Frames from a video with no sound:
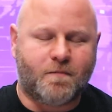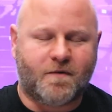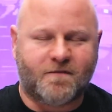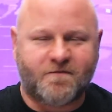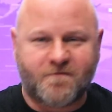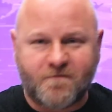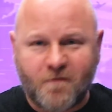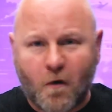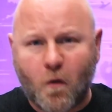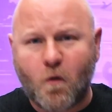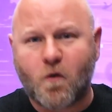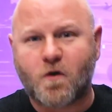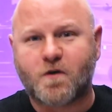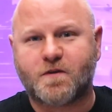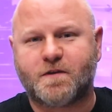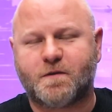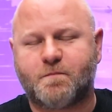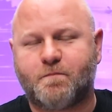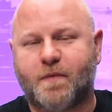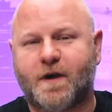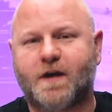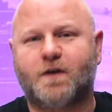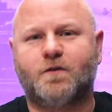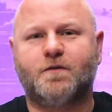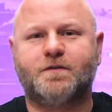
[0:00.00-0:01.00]
before
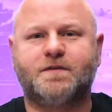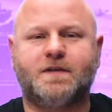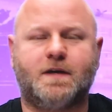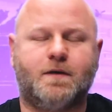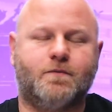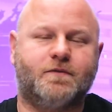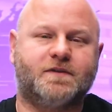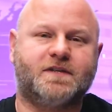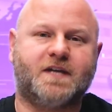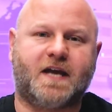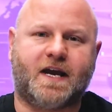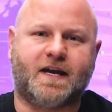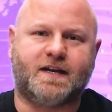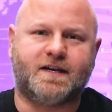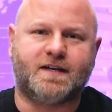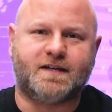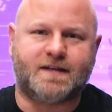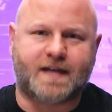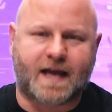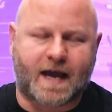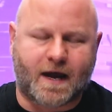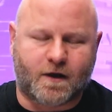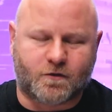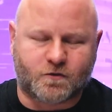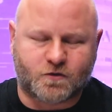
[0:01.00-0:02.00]
the penalty was
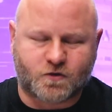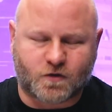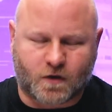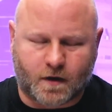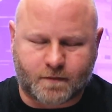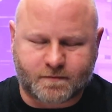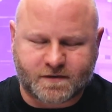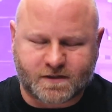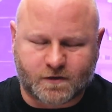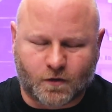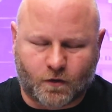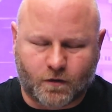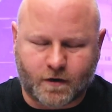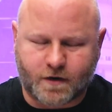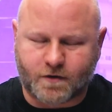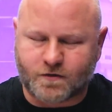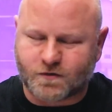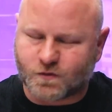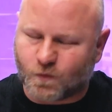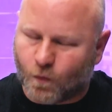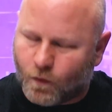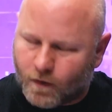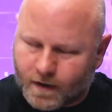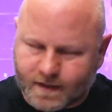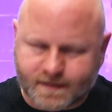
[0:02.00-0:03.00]
handed down, Trump's
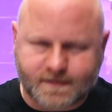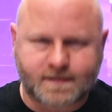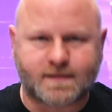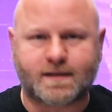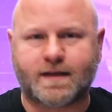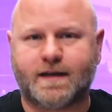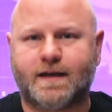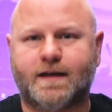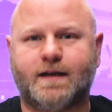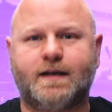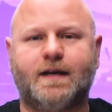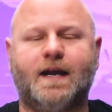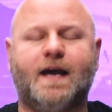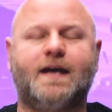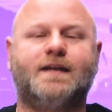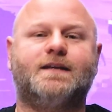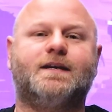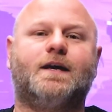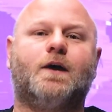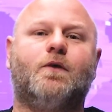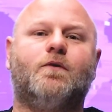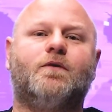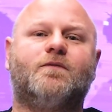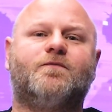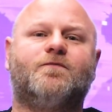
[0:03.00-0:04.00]
lawyers once again had
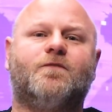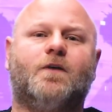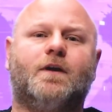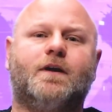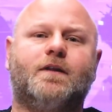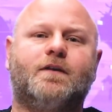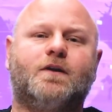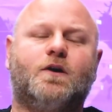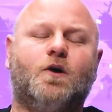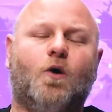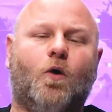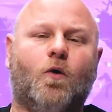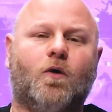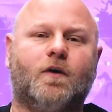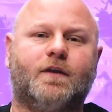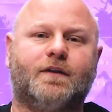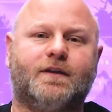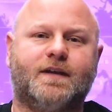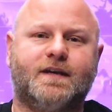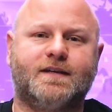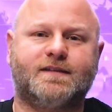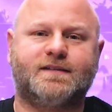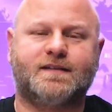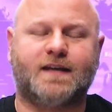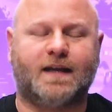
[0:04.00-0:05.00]
to go in front of the court
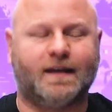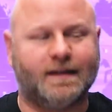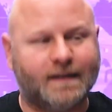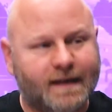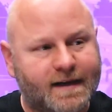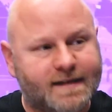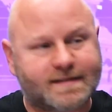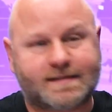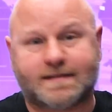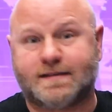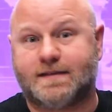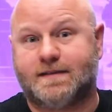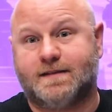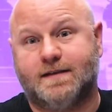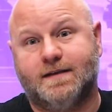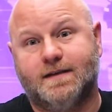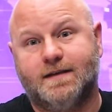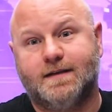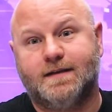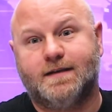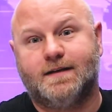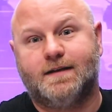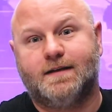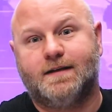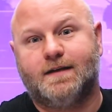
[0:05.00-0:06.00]
and they said, listen,
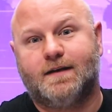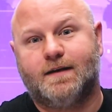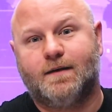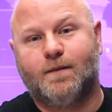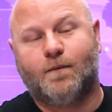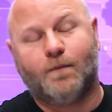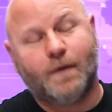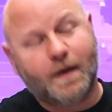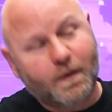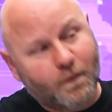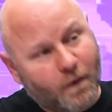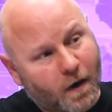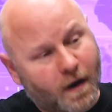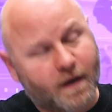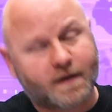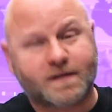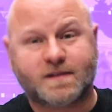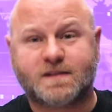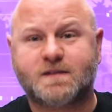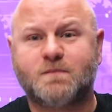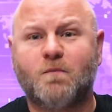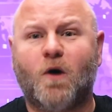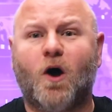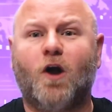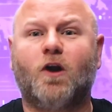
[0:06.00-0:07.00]
we want a
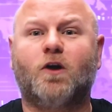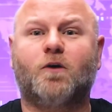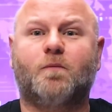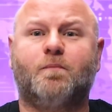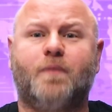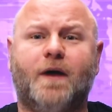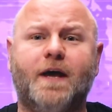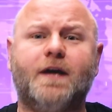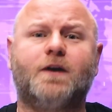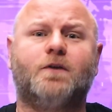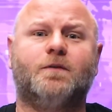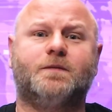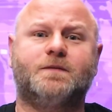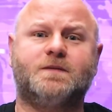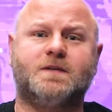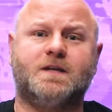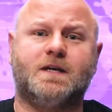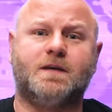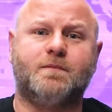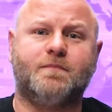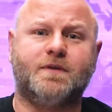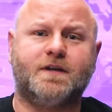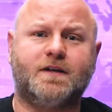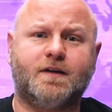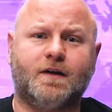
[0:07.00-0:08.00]
smaller
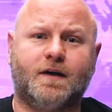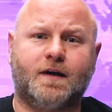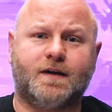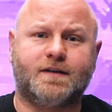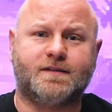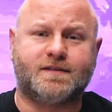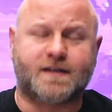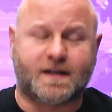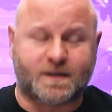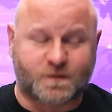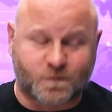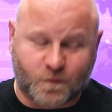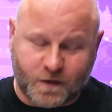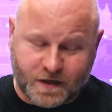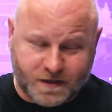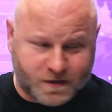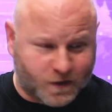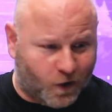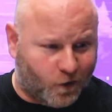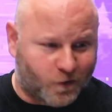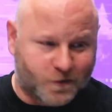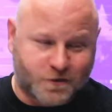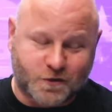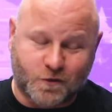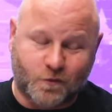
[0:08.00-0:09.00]
penalty because, as we
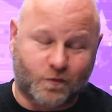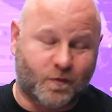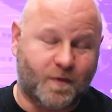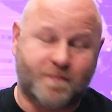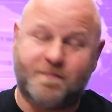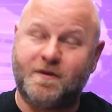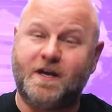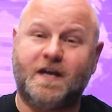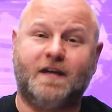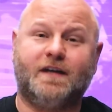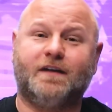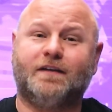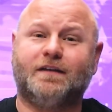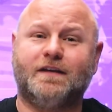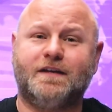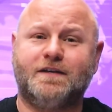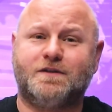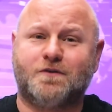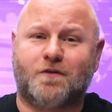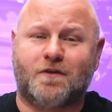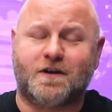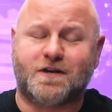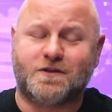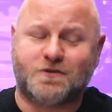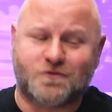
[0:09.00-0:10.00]
told you repeatedly
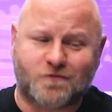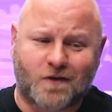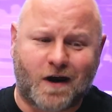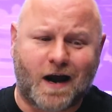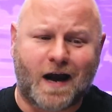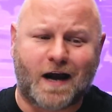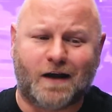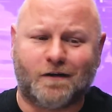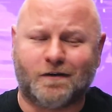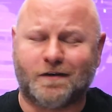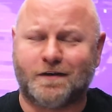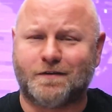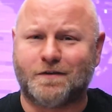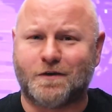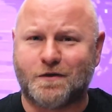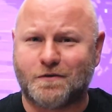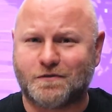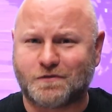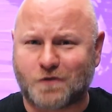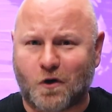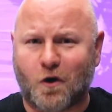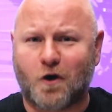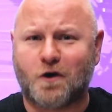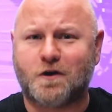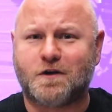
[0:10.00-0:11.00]
during trial in
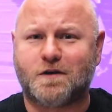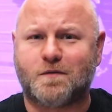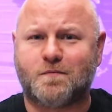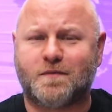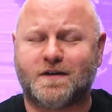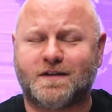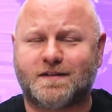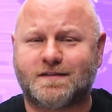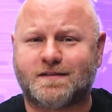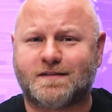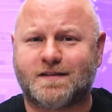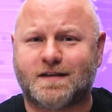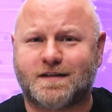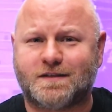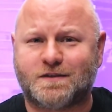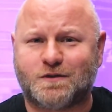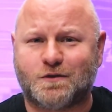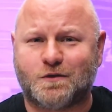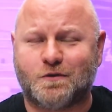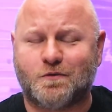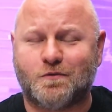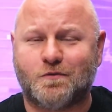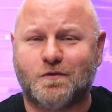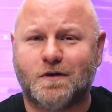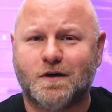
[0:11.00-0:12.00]
those arguments
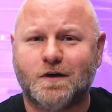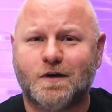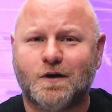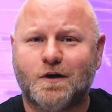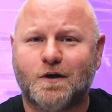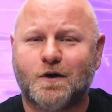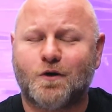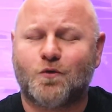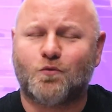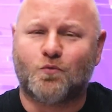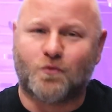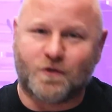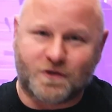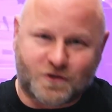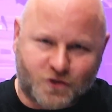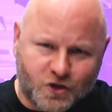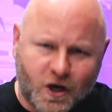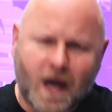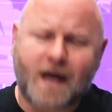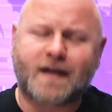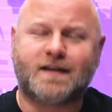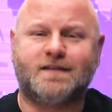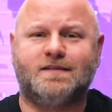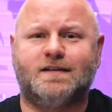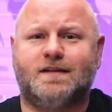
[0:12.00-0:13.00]
that you
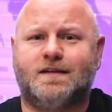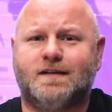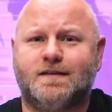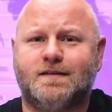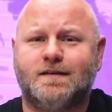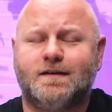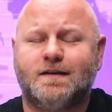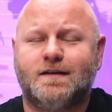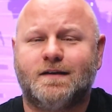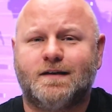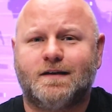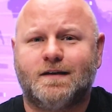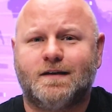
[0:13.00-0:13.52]
rejected,